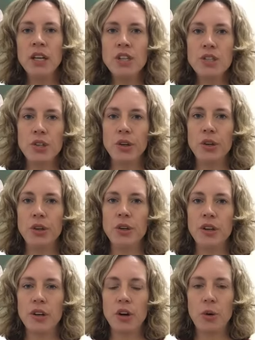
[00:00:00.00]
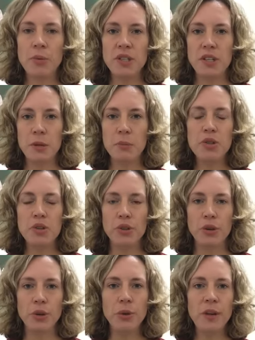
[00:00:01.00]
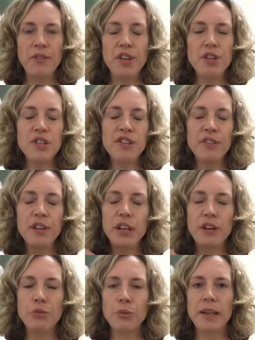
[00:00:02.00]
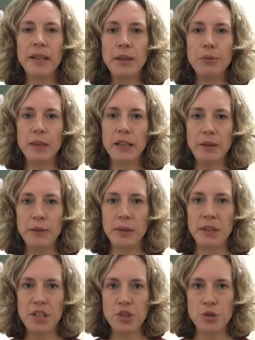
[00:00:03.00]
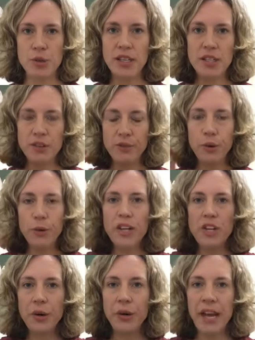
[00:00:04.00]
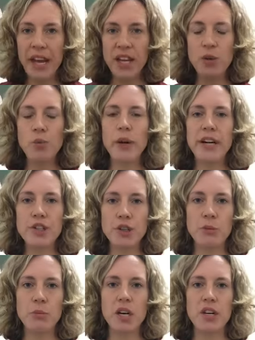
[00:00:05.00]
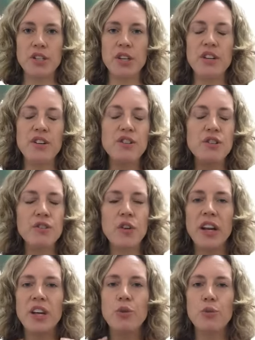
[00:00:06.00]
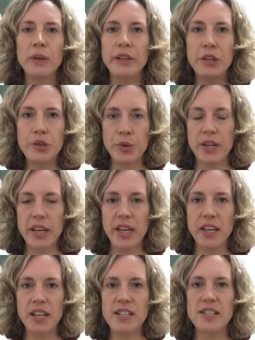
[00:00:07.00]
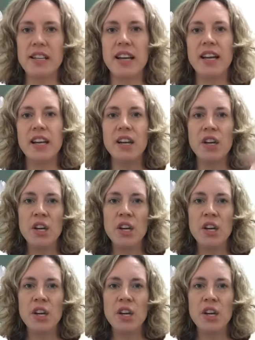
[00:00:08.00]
So option number 2, if you're just feeling really, really, really stressed, if you're in your head way too much and you're just finding it really tricky and you say,